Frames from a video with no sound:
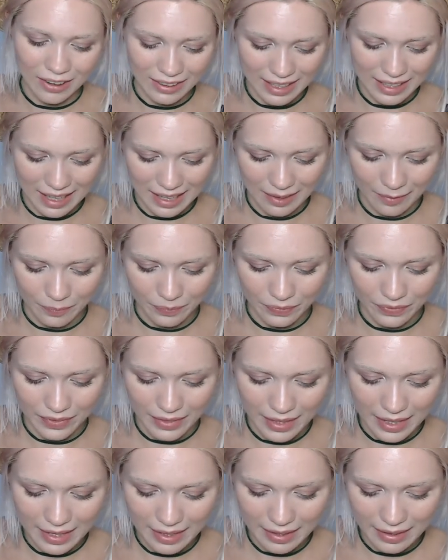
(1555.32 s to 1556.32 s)
okay
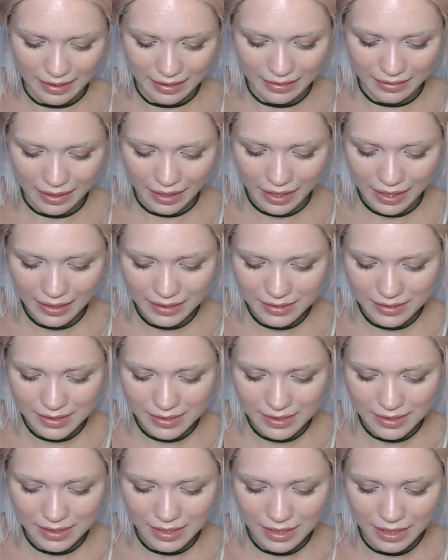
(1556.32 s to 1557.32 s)
the
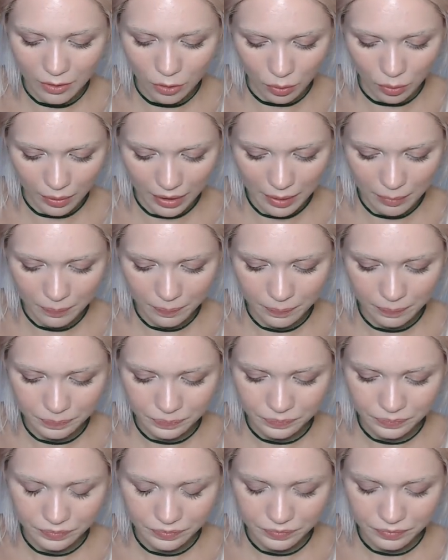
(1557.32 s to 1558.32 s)
night uh, cream
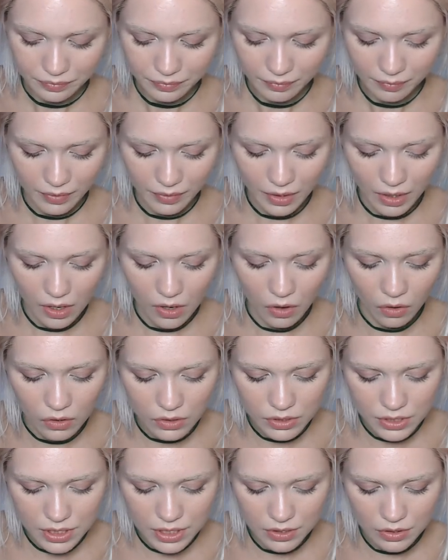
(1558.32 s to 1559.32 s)

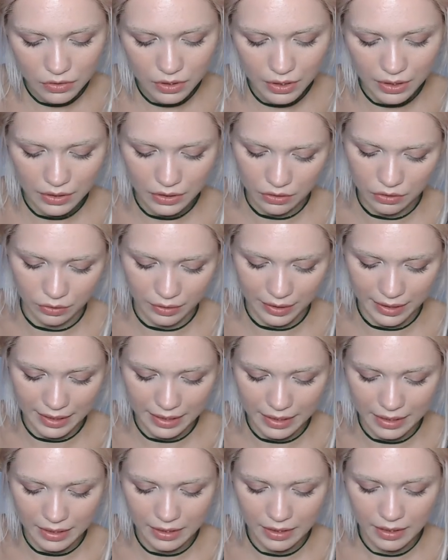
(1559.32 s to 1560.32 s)
also in
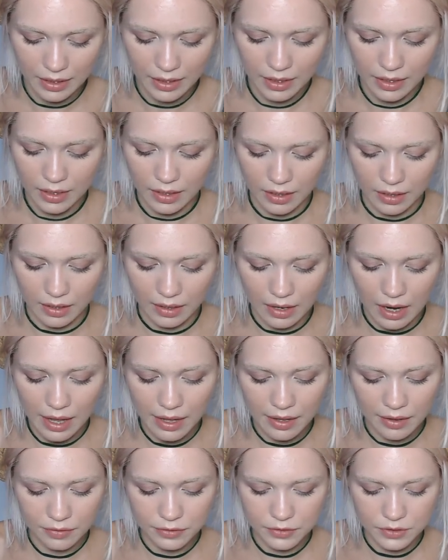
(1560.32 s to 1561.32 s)
Korea, uh,
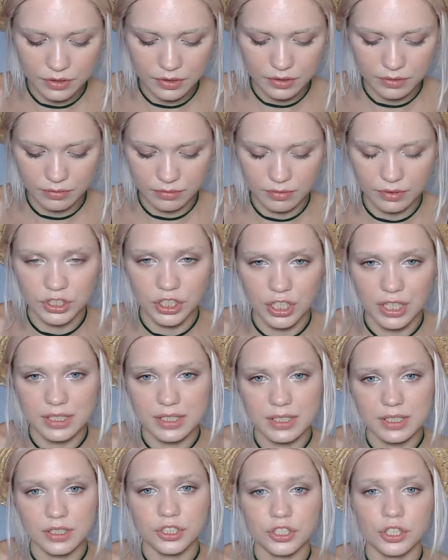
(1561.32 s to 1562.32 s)
I have
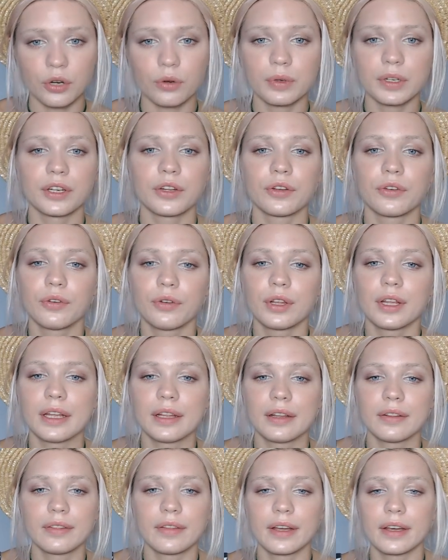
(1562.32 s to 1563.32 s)
just shown you
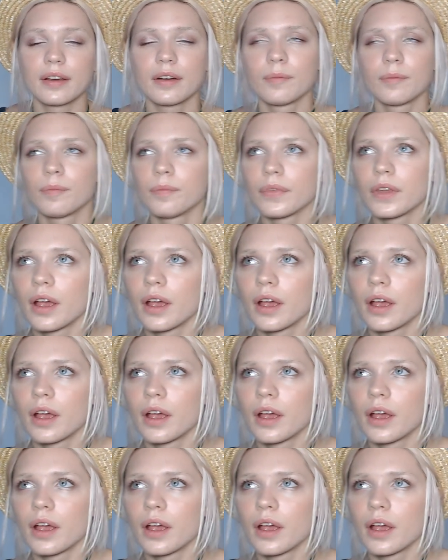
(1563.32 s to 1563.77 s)
in the